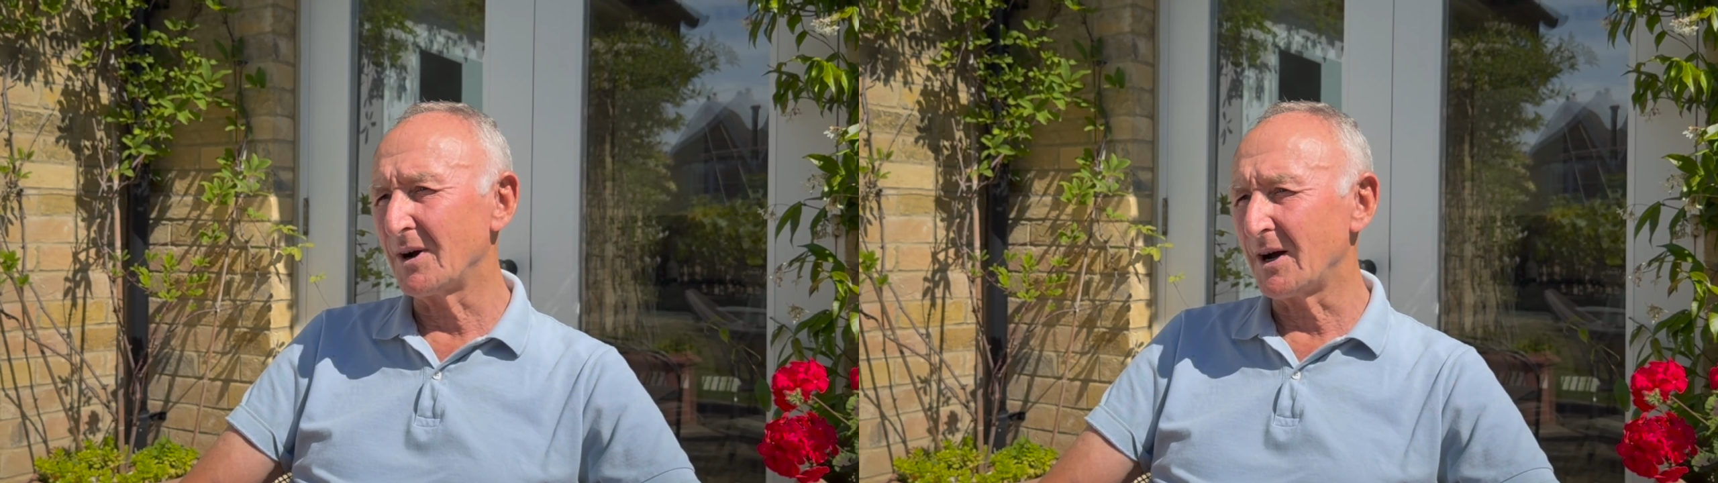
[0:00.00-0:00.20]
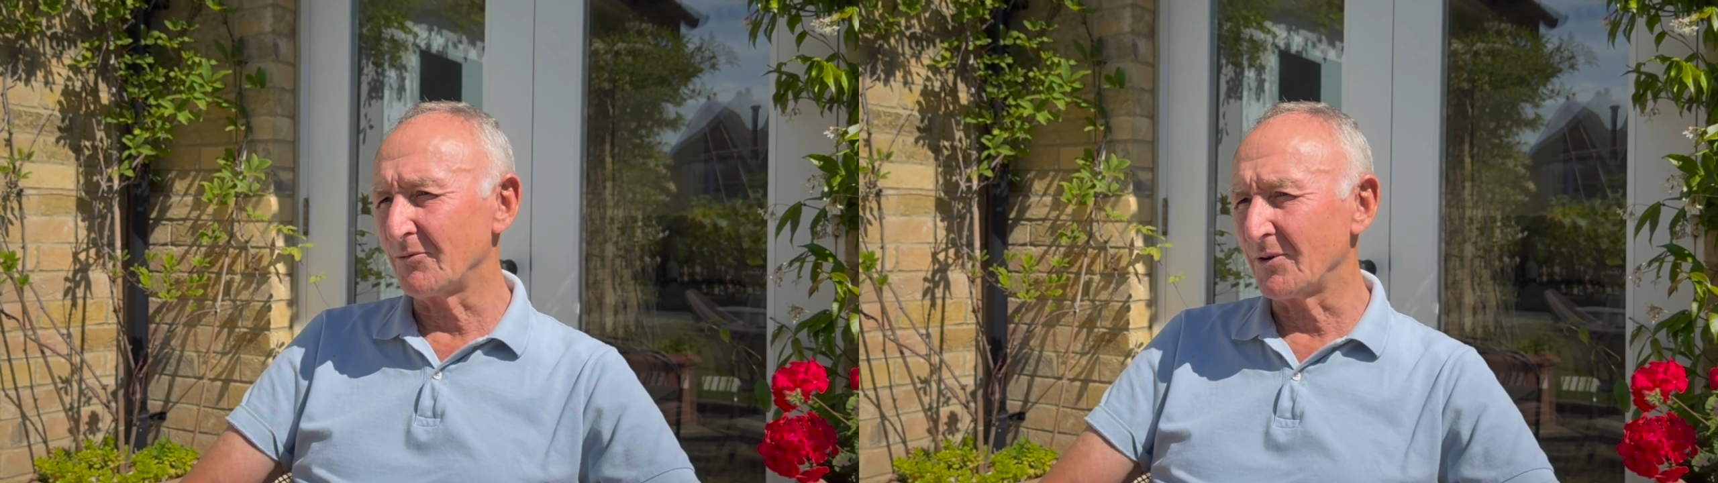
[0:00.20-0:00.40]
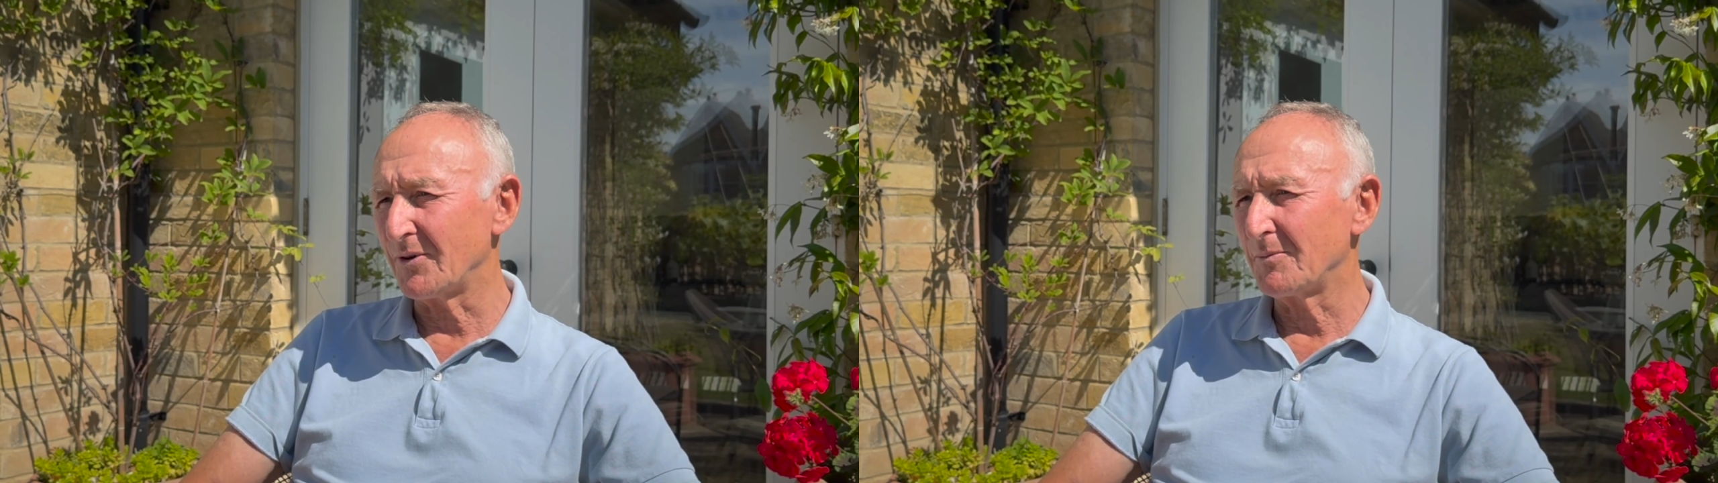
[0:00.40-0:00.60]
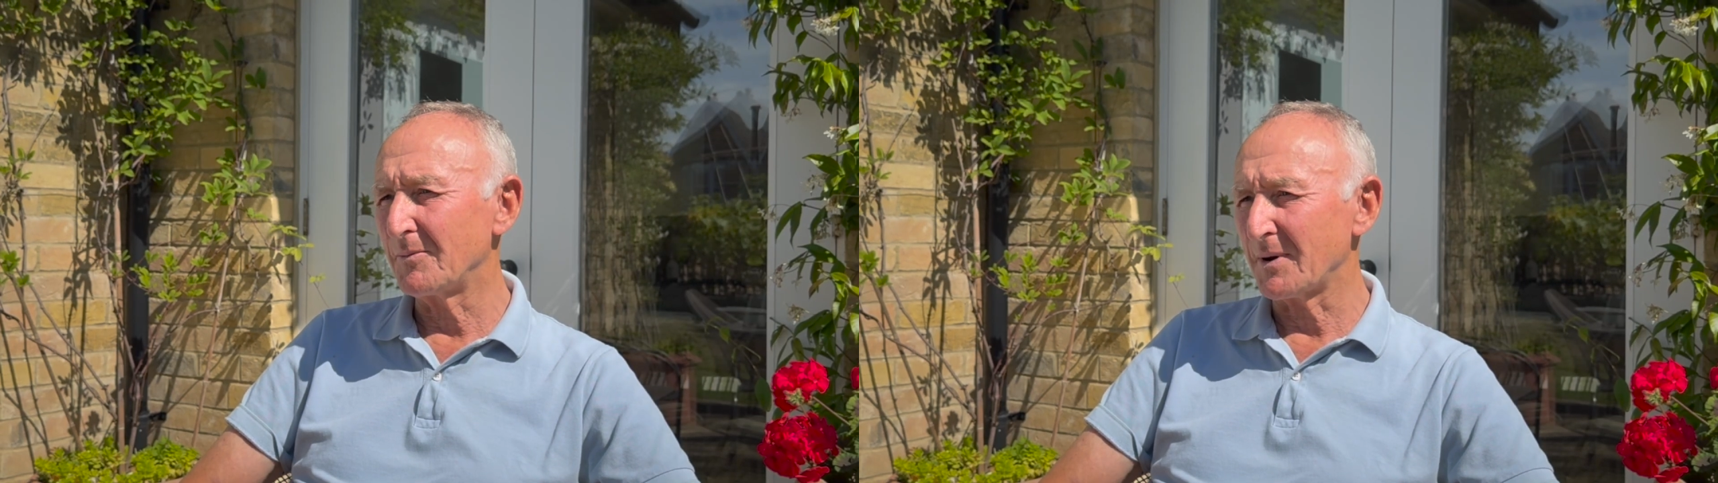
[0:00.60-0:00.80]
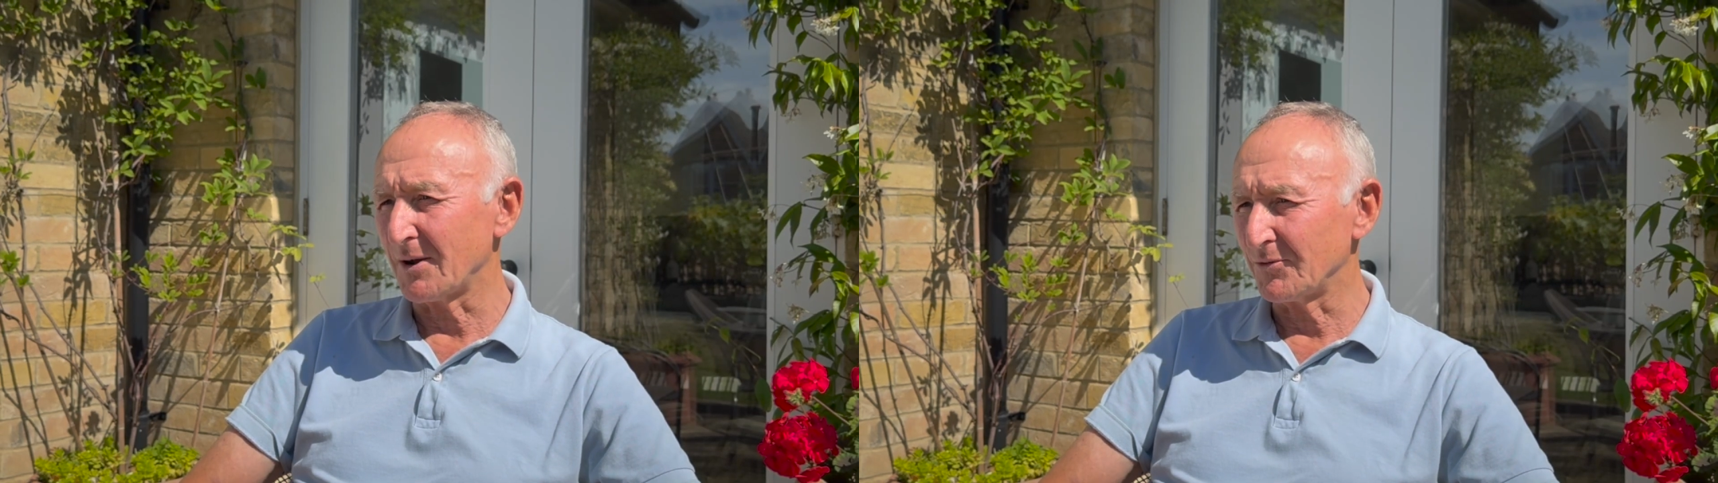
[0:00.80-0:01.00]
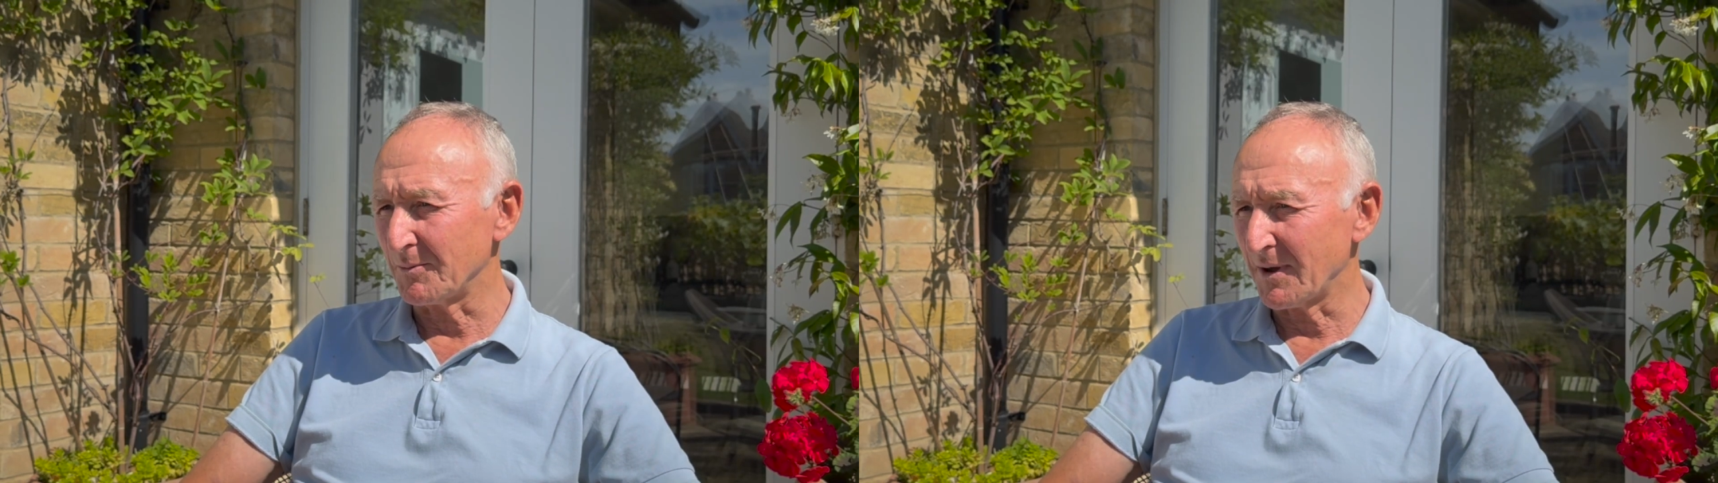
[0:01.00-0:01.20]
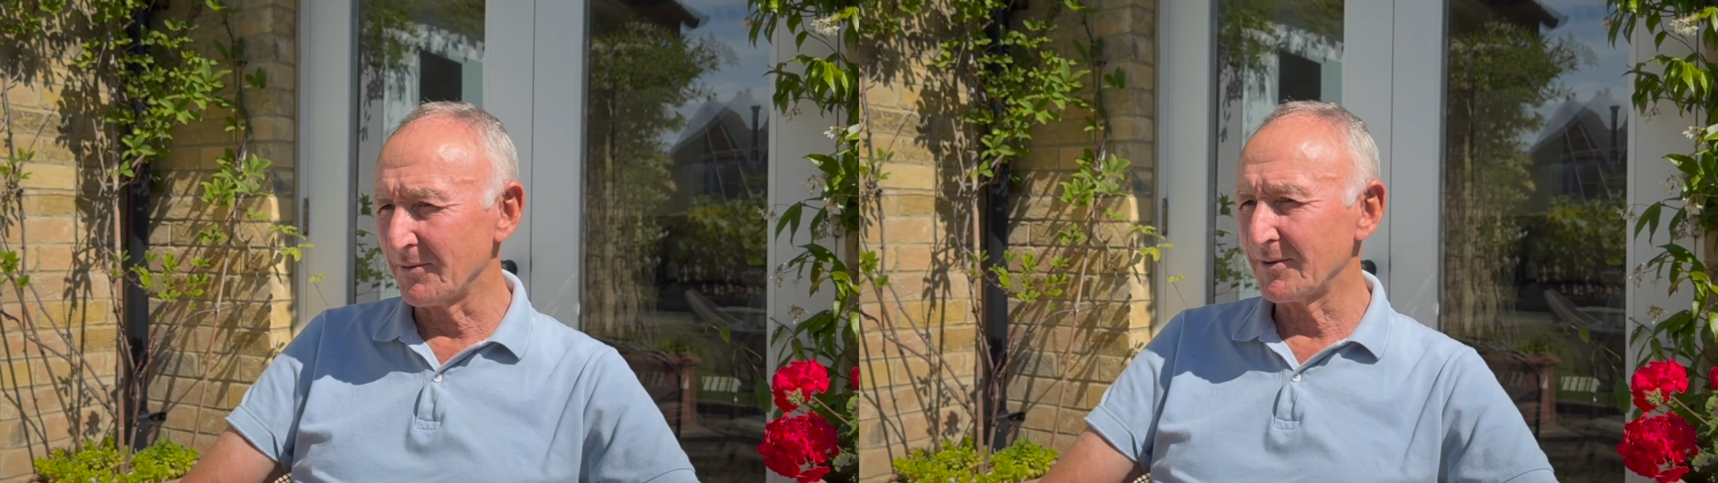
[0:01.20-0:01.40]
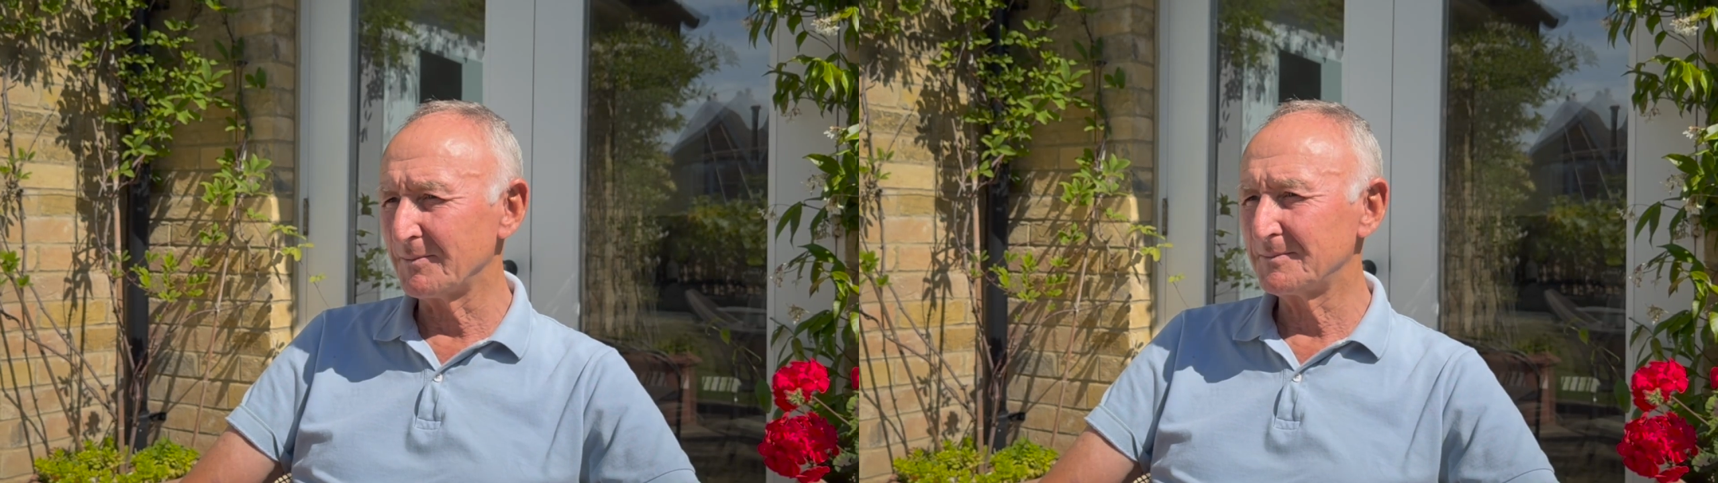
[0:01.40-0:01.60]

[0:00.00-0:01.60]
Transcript: £100 a month.